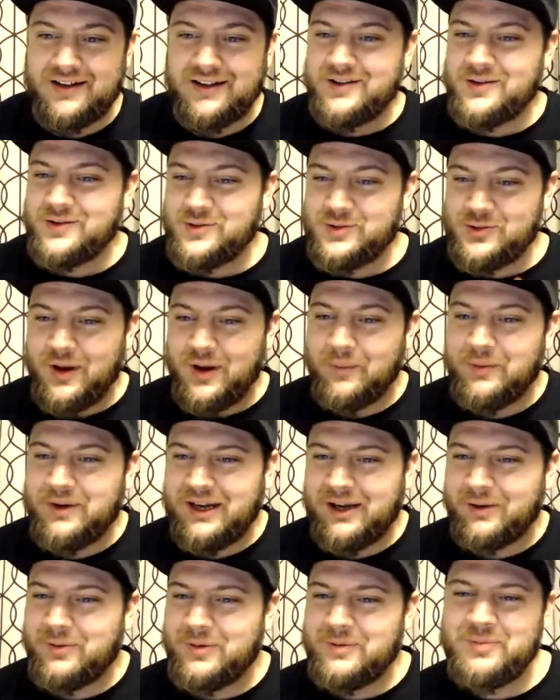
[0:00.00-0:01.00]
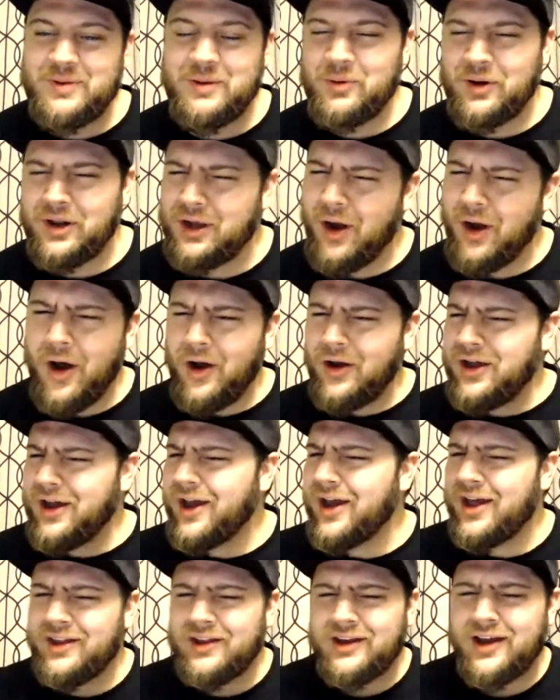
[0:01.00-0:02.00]
So coming here with people are like, oh yeah,
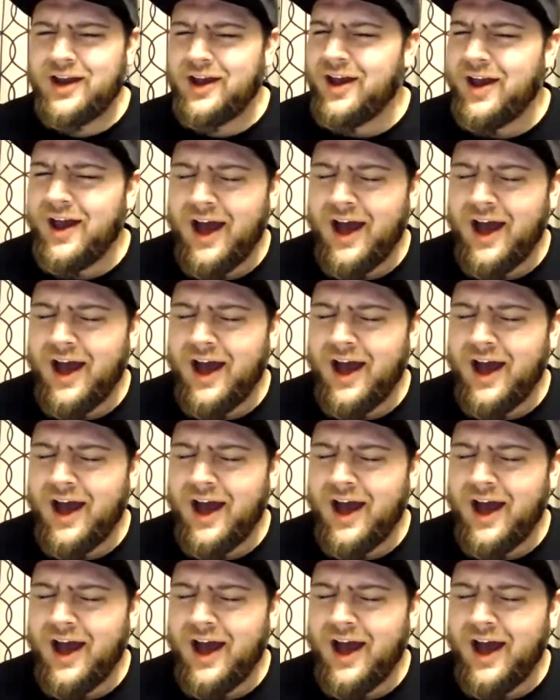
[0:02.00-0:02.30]
like